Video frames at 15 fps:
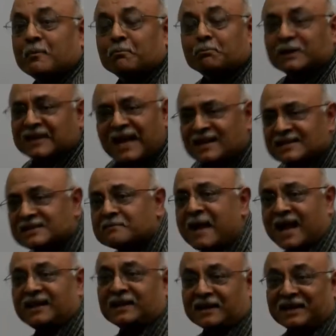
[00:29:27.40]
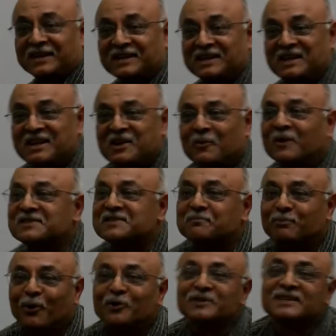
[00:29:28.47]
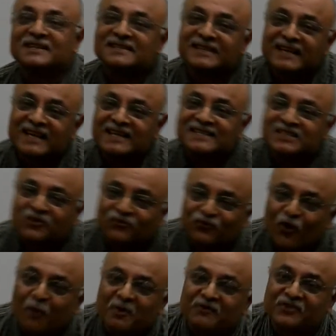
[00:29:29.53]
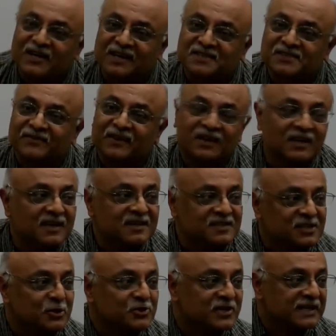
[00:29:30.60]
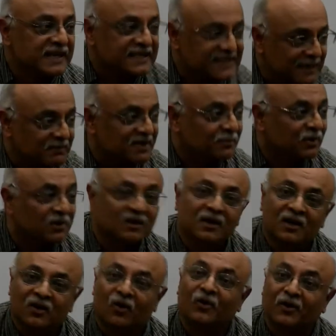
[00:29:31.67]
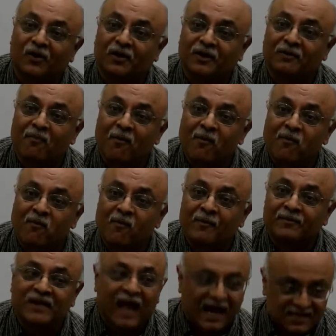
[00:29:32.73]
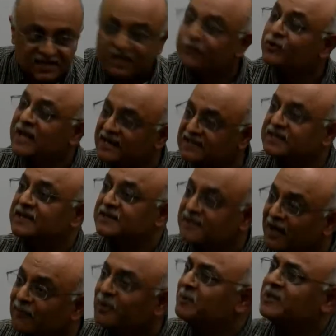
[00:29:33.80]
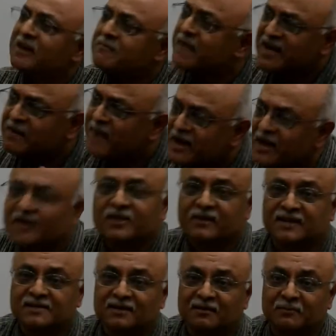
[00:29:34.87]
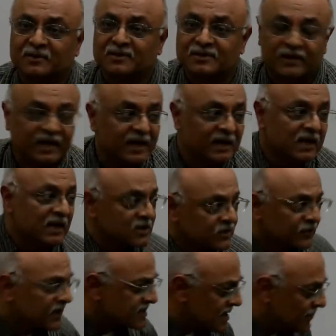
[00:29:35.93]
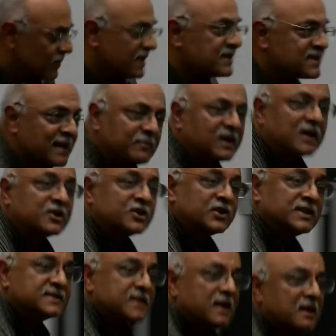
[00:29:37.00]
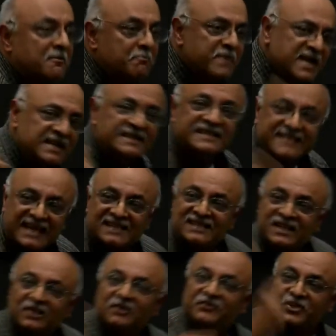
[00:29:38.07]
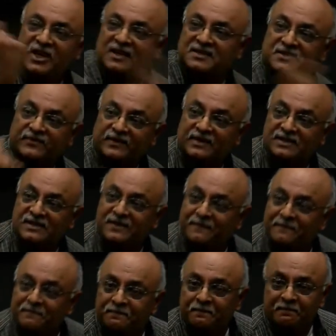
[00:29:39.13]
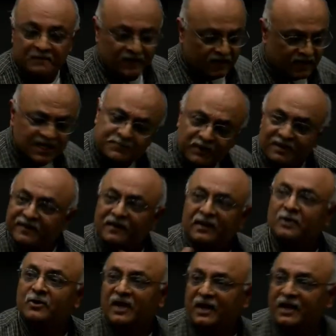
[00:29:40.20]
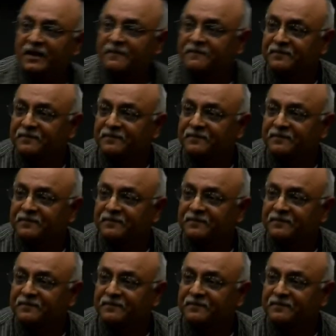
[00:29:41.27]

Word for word: But that doesn't matter. What's important is, is the form of transfer socially acceptable or not? I just give you that as an example, but there are many, many other examples, okay? So for example, in some countries, means testing of transfers is perfectly okay.